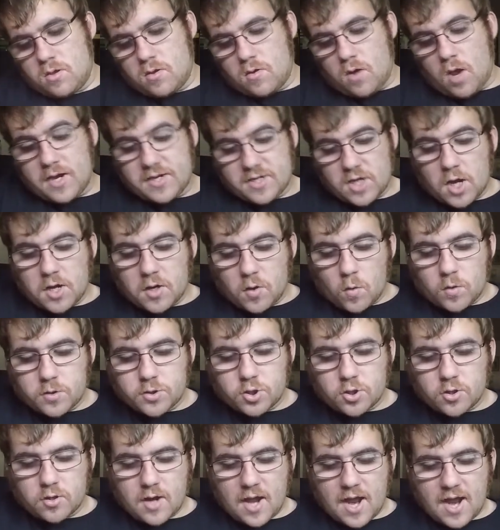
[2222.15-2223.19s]
Exotic
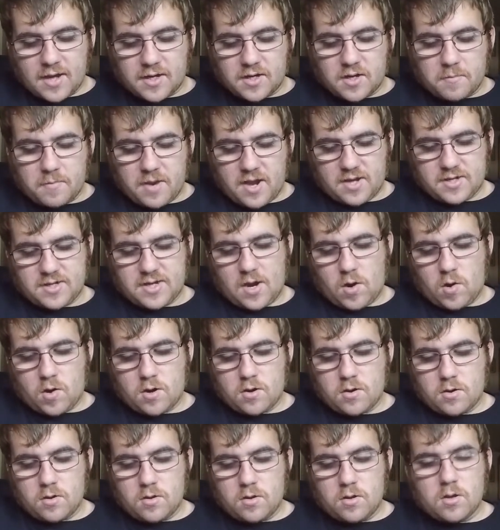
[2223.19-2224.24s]
Orchard and Command
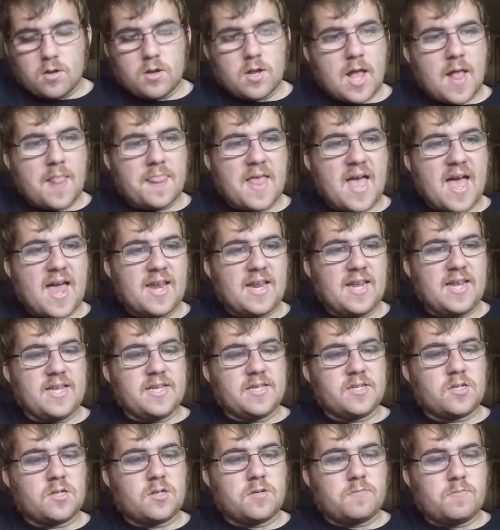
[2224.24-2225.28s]
Tower, and that
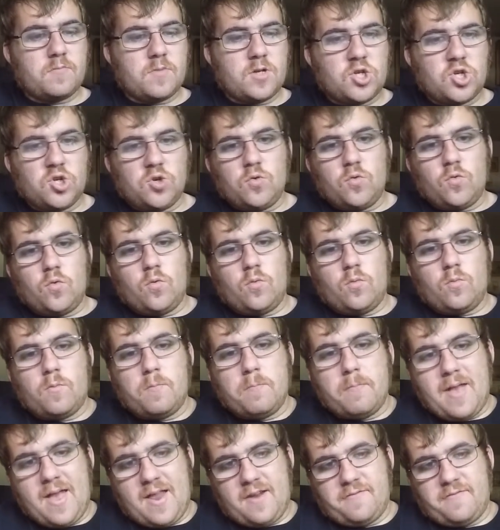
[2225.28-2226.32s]
is 2
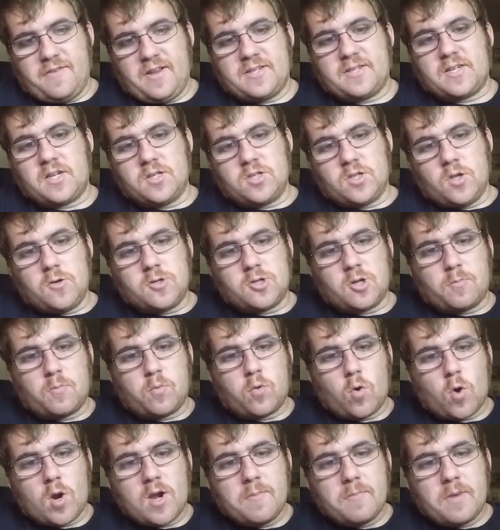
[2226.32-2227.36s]
mana fix, because those are
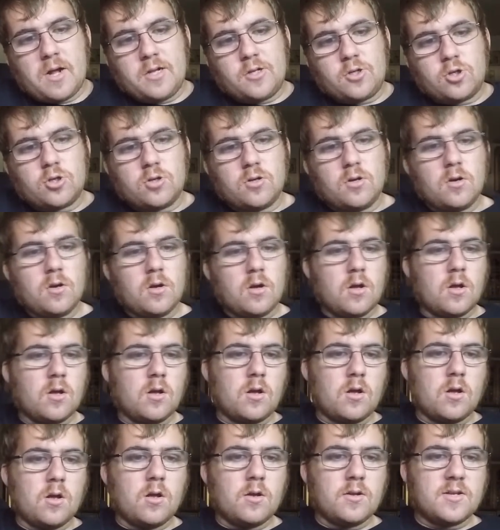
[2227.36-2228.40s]
pretty much
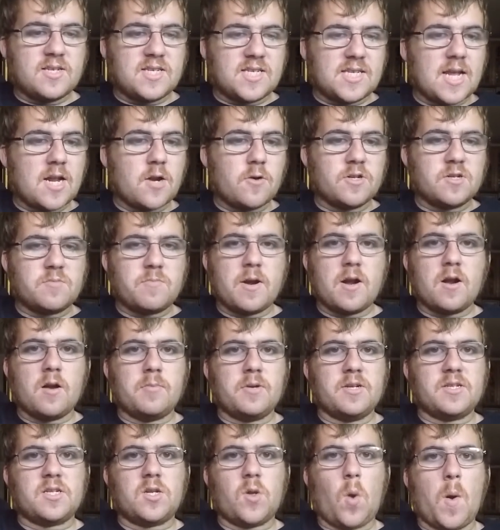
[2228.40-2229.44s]
Ceteris
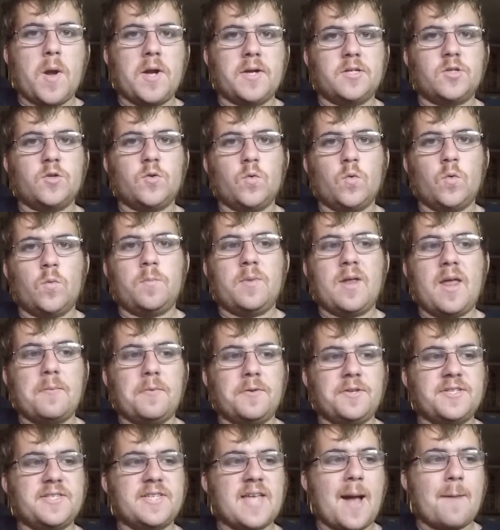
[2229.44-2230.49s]
Paribus going to be able
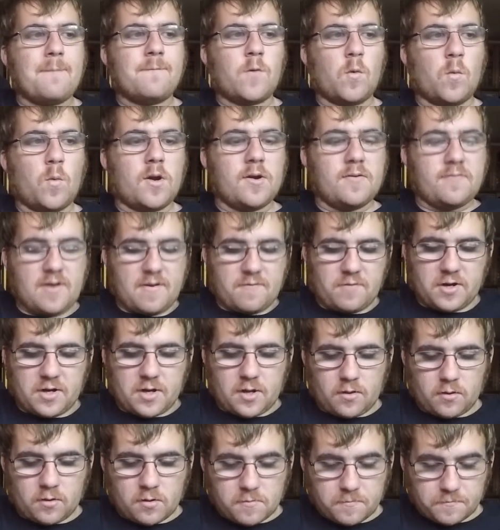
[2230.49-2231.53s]
to tap for 1 of every
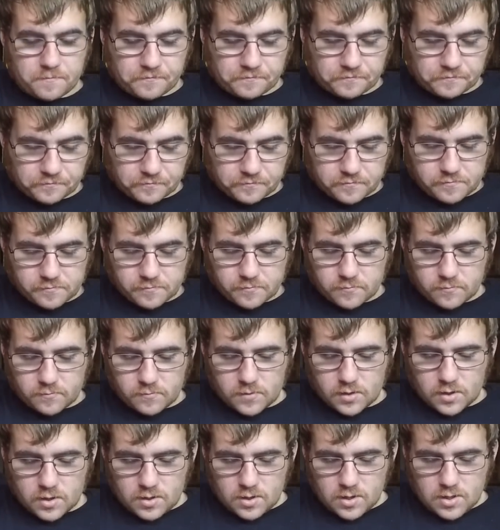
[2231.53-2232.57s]
color.
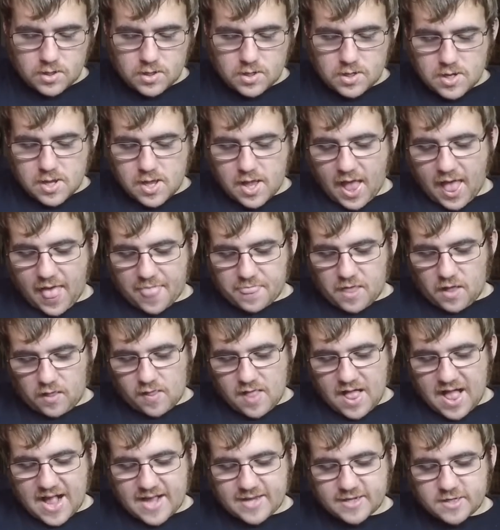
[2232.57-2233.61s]
And the
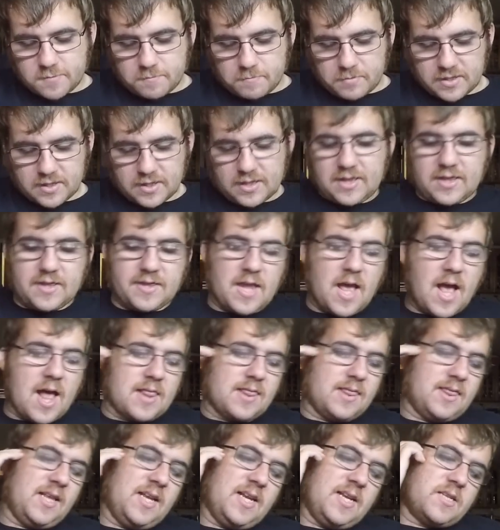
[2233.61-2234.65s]
last but
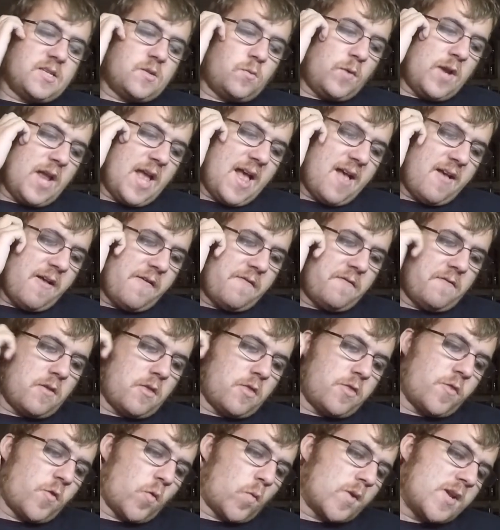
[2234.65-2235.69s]
not least, we have
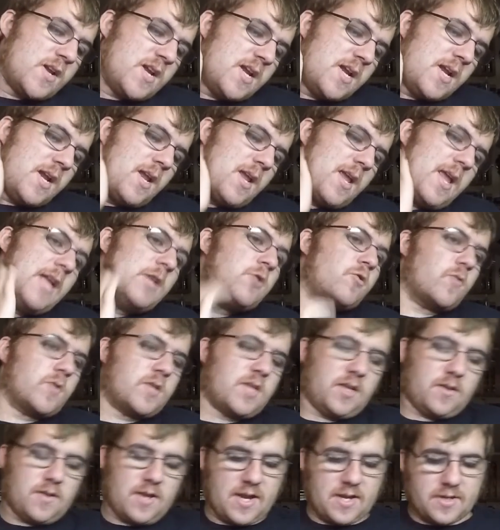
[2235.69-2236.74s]
3
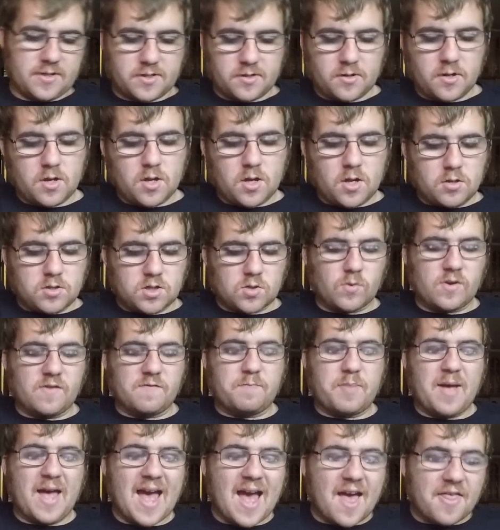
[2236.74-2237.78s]
interesting lands. So we have
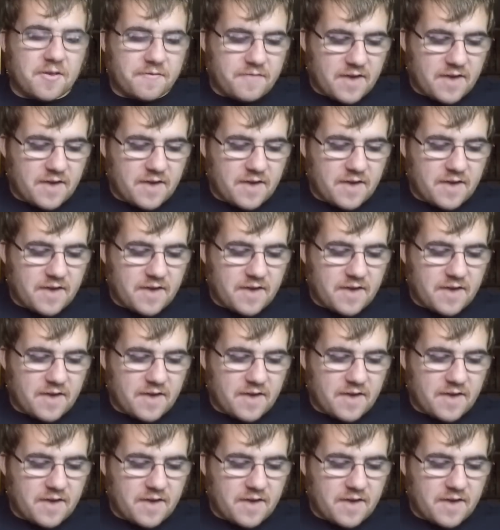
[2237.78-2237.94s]
Path of